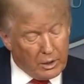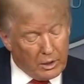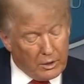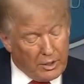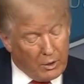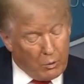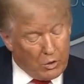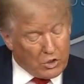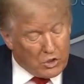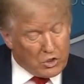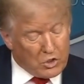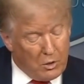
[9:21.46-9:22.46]
that
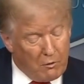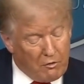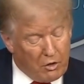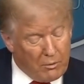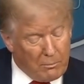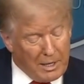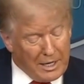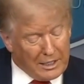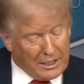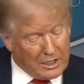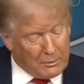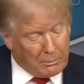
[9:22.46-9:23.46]
was very
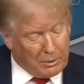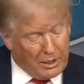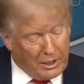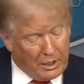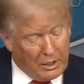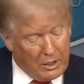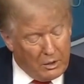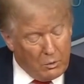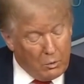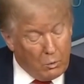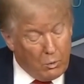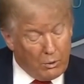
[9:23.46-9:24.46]
badly depleted
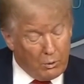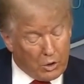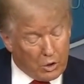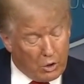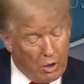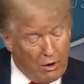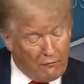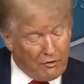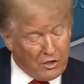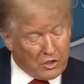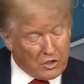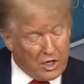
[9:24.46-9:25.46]
when we took
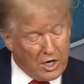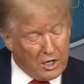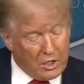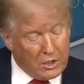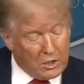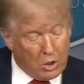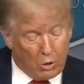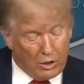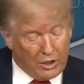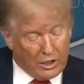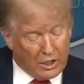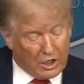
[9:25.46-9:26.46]
office and
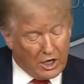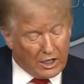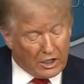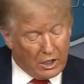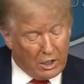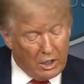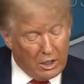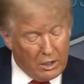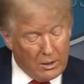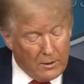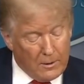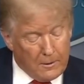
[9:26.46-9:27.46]
totally neglected
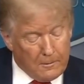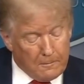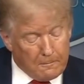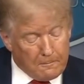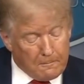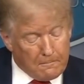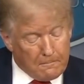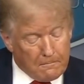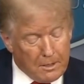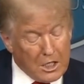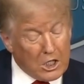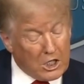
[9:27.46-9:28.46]

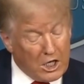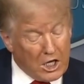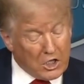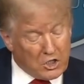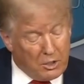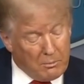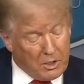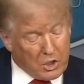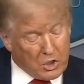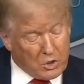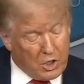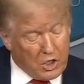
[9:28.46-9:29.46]
in the last
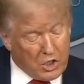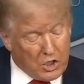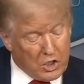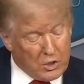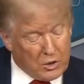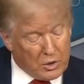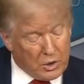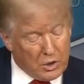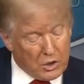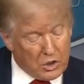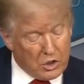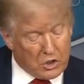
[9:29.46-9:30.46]
administration.
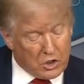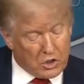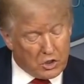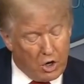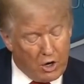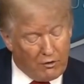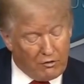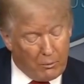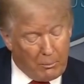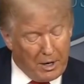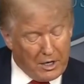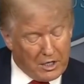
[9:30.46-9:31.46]
Since the start of
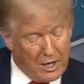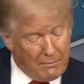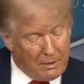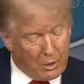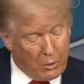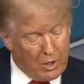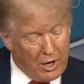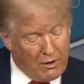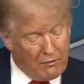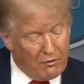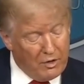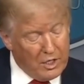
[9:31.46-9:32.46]
the pandemic, we
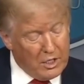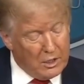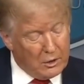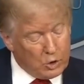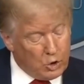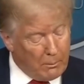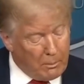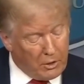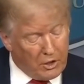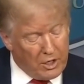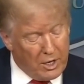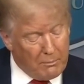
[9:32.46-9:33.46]
have
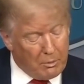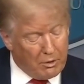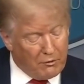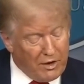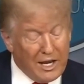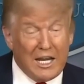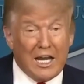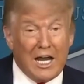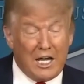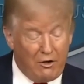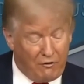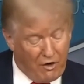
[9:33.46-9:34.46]
tripled the number of
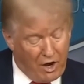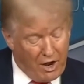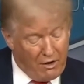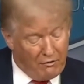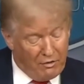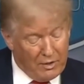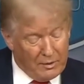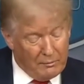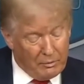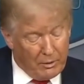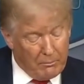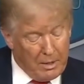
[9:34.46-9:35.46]
N95
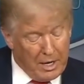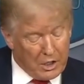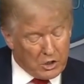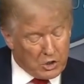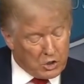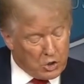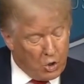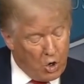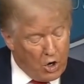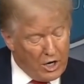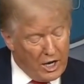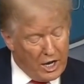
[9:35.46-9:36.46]
masks
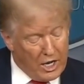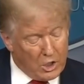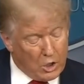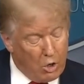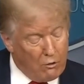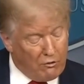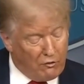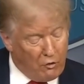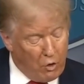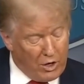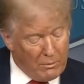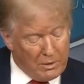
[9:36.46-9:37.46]
on hand to over
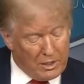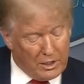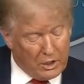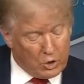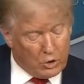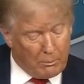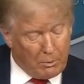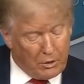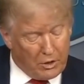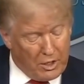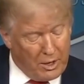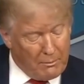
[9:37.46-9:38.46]
40 million,
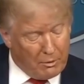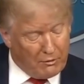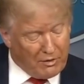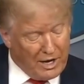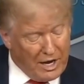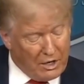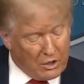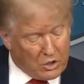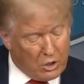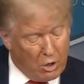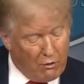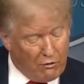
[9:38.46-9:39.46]
tripled the number of gowns
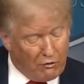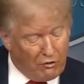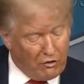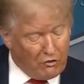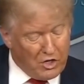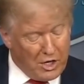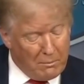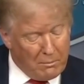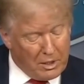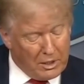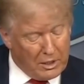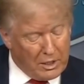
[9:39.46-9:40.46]
to over 15
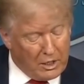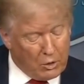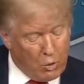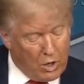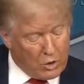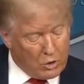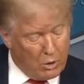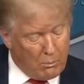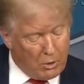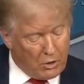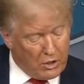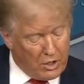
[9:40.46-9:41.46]
million, and
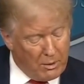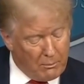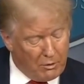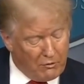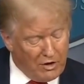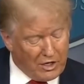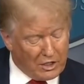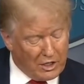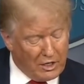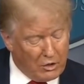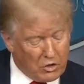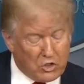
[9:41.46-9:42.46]
quadrupled the number of
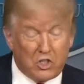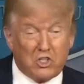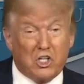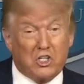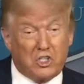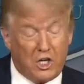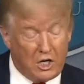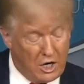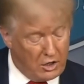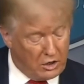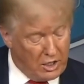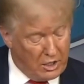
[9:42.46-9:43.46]
ventilators to
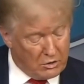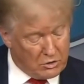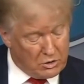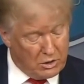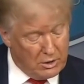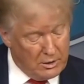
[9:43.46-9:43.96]
69,000.